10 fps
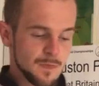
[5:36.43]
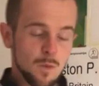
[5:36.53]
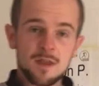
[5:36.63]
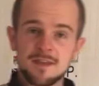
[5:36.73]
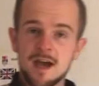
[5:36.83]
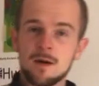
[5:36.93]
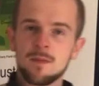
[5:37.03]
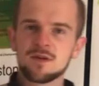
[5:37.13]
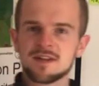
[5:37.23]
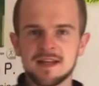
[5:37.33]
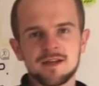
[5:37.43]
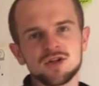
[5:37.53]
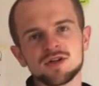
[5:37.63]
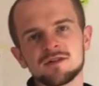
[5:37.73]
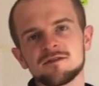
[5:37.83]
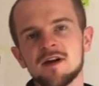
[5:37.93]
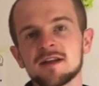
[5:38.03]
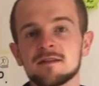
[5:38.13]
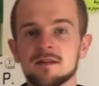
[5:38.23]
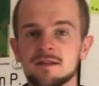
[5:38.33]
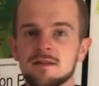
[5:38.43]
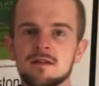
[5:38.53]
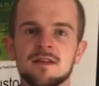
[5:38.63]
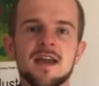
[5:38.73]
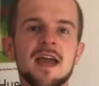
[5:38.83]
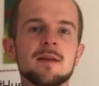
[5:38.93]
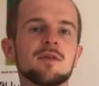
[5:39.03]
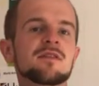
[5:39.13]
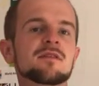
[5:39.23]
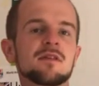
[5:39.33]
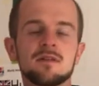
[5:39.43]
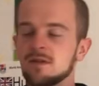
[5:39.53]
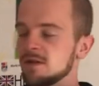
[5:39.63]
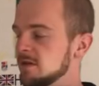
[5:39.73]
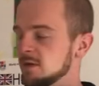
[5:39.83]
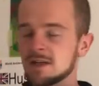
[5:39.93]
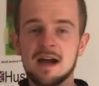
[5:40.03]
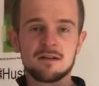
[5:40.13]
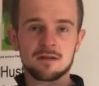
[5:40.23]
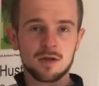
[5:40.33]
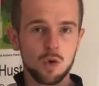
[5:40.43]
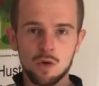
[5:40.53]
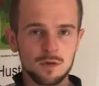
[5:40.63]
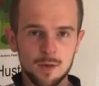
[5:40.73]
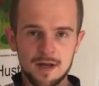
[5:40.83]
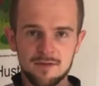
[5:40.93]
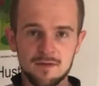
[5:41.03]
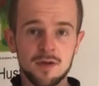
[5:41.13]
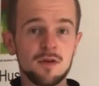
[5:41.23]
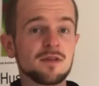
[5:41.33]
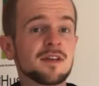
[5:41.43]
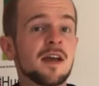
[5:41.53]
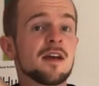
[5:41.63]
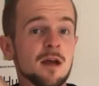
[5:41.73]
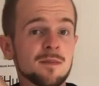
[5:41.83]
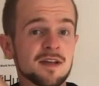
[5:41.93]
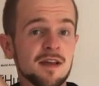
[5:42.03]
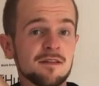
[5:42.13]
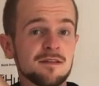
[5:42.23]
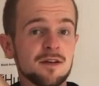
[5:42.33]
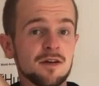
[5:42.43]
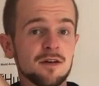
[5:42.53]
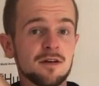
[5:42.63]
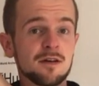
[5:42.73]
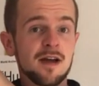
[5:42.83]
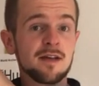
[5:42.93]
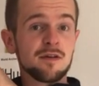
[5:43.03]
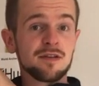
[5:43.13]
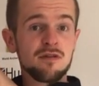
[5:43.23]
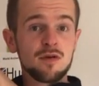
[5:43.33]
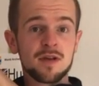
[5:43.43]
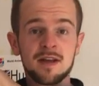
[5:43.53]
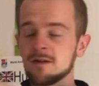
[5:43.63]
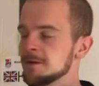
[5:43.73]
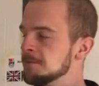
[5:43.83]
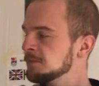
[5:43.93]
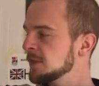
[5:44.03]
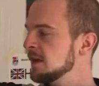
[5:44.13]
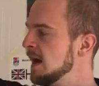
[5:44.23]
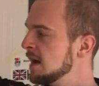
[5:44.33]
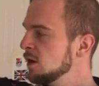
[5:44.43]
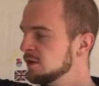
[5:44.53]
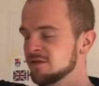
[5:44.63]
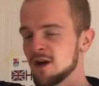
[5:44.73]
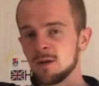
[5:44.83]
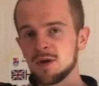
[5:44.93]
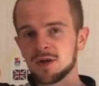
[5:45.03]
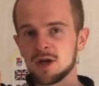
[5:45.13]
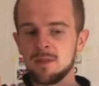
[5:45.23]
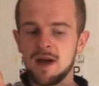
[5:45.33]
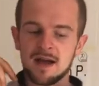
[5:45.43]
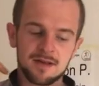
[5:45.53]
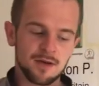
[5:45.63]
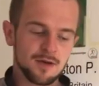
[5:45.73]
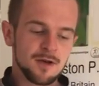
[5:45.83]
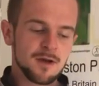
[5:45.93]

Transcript: With the elbow sling, you should find that the cables of the cord, whatever you've used, comes against your throat here, and that allows your elbow to go behind you.